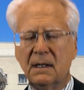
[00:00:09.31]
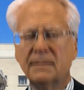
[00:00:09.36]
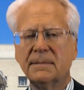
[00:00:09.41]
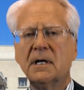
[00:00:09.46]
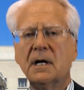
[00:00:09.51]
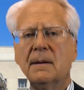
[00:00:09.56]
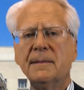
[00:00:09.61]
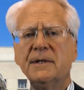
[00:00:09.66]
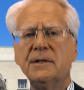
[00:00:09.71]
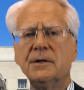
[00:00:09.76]

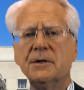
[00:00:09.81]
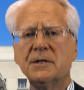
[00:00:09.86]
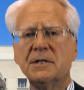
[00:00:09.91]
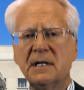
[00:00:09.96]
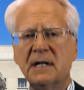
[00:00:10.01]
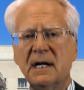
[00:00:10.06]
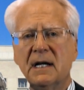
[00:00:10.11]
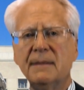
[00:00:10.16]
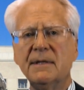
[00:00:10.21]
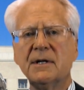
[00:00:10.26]
I'm coming to you
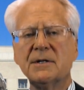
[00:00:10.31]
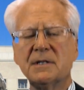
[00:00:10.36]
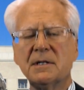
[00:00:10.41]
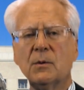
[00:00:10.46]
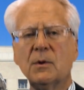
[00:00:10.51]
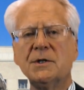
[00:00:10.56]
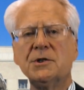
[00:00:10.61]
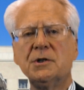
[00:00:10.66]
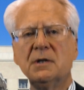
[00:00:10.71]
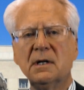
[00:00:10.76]
today because
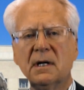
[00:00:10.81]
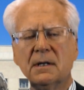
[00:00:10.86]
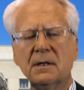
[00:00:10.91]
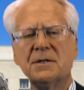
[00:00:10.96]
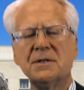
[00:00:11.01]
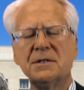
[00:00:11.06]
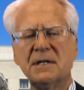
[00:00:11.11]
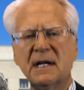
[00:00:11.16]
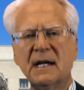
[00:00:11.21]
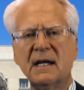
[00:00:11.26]
I want you to
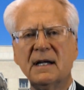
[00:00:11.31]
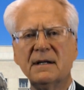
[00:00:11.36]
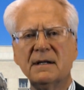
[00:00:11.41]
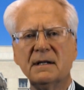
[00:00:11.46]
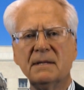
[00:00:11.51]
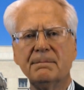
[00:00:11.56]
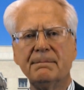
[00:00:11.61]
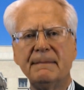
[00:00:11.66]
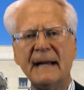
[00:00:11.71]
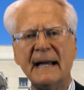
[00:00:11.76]

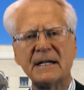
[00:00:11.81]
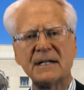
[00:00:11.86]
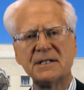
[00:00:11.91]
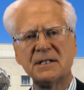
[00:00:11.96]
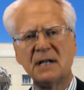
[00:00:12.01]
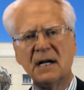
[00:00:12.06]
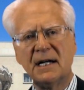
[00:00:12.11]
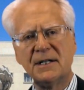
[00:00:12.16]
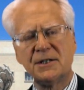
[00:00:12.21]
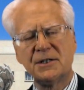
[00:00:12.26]
understand the
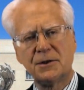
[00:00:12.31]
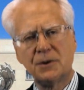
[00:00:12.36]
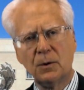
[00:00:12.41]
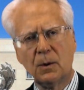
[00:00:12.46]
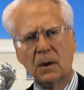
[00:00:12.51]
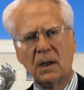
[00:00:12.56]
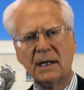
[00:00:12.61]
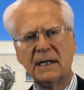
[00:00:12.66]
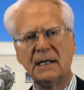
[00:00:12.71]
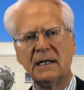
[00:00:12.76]
backside
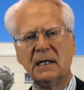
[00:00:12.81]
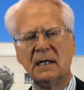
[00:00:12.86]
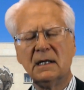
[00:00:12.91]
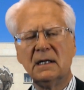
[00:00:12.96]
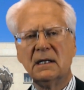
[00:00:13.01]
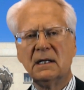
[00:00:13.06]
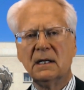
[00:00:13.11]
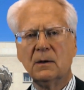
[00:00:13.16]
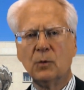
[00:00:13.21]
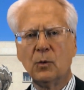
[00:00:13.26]
story
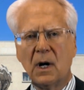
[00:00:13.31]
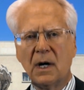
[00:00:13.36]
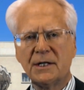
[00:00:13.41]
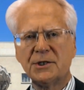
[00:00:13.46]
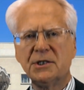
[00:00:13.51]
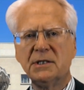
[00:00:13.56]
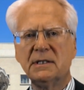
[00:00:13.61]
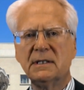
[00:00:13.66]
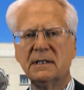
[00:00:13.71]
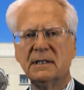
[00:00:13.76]
in
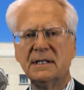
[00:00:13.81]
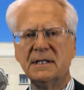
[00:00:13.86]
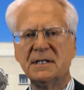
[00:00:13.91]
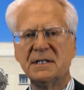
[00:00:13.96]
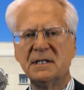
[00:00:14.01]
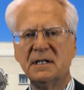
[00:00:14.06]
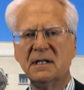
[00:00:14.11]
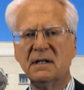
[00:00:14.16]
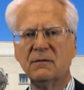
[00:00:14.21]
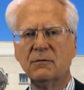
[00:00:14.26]
Washington,
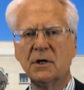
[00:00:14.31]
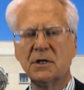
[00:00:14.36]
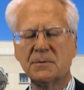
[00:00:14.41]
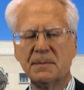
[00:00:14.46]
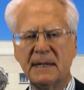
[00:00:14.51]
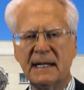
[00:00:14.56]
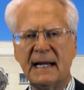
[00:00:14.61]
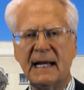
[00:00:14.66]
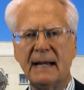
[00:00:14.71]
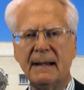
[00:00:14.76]
D.C. of what's
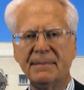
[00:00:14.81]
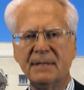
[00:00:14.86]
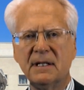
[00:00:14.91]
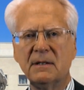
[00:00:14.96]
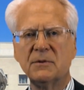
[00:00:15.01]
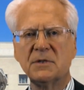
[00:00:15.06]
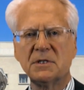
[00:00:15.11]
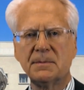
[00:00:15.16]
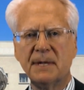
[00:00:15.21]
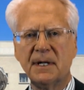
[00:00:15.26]
been
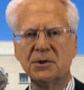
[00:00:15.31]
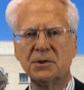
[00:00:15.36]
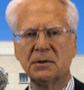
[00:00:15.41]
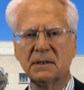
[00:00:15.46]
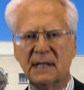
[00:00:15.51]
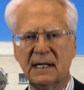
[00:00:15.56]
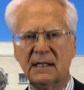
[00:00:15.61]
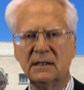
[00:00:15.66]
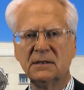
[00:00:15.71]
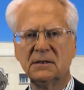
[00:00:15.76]
happening with special
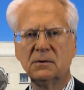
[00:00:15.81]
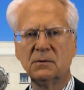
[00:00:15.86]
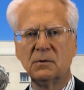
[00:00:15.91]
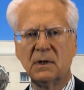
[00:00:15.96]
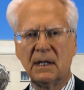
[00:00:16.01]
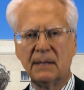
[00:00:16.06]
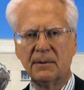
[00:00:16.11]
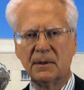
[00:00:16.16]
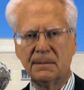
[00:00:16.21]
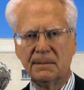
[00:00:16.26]
counsel
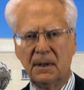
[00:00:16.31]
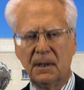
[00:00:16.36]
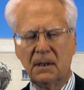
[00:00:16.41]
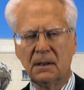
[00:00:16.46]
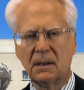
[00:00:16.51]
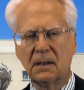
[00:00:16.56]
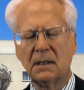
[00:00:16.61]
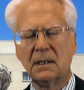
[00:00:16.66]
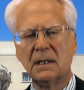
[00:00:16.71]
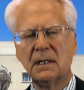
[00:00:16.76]
Robert
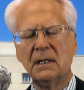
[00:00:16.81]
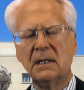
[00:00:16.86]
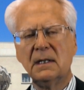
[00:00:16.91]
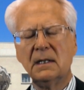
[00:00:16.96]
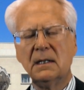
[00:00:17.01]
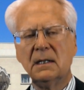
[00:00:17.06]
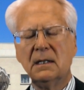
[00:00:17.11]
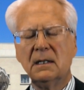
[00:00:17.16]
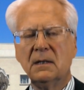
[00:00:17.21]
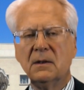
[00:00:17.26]
Mueller.
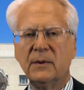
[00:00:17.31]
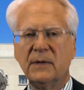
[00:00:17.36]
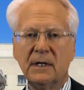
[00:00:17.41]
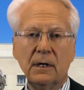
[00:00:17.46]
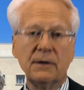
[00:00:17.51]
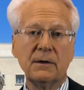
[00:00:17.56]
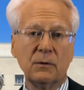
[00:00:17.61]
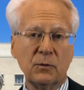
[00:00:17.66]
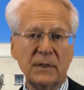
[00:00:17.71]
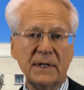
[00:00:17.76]
We
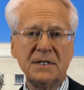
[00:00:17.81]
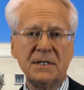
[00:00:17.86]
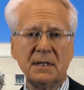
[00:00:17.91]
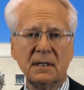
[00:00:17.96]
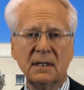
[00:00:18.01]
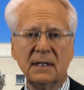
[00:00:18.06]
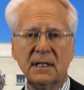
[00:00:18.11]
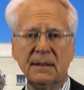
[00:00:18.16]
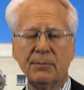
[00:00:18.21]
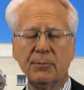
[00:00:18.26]
know that
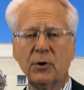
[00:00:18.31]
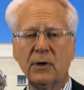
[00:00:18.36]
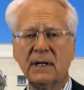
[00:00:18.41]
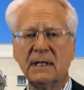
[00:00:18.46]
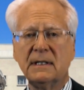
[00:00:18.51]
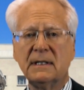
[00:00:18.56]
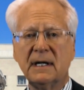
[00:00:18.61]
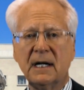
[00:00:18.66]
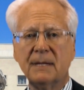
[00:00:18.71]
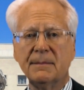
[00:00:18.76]
recently he brought
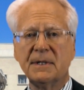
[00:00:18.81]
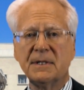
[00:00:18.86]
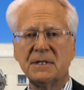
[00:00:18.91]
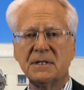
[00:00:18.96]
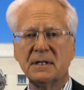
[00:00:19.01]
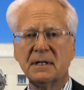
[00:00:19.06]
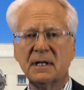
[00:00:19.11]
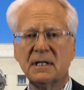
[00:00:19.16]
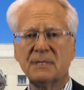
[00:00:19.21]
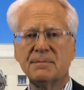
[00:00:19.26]

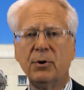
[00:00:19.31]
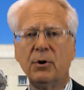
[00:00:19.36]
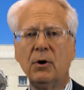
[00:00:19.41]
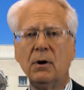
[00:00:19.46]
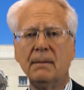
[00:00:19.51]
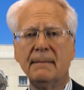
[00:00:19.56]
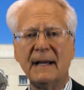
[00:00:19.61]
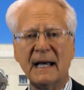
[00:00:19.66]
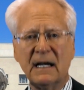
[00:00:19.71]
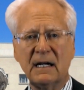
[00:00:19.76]
indictments against
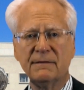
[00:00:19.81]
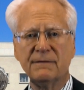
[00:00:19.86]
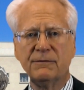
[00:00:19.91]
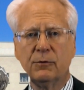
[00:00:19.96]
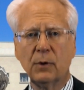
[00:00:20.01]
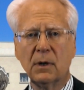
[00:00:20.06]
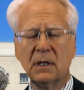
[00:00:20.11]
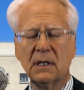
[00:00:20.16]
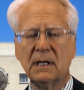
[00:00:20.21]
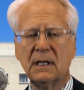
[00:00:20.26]
Paul
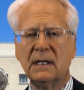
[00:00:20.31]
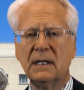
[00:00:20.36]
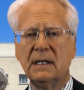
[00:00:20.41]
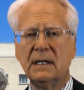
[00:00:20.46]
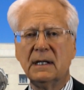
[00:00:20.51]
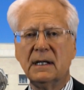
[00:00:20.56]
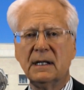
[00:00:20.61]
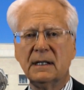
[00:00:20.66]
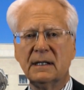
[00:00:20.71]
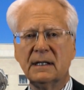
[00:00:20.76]
Manafort
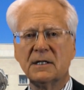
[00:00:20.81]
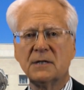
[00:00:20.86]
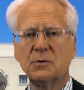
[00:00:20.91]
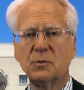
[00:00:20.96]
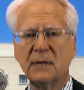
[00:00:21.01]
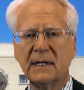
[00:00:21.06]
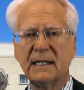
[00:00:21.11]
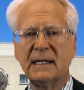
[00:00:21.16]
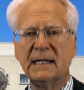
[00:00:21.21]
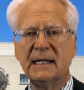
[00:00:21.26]
and
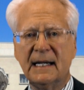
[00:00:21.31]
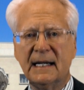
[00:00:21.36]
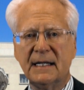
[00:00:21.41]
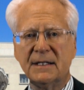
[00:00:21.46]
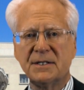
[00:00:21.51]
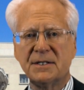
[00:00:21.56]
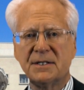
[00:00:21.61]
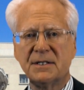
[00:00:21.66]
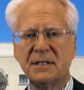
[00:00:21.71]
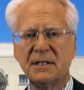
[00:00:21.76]
against Rick
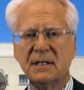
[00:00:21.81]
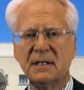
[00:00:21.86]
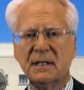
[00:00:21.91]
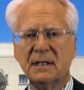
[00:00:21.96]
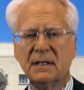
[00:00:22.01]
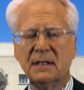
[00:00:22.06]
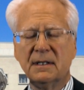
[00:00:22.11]
Gates,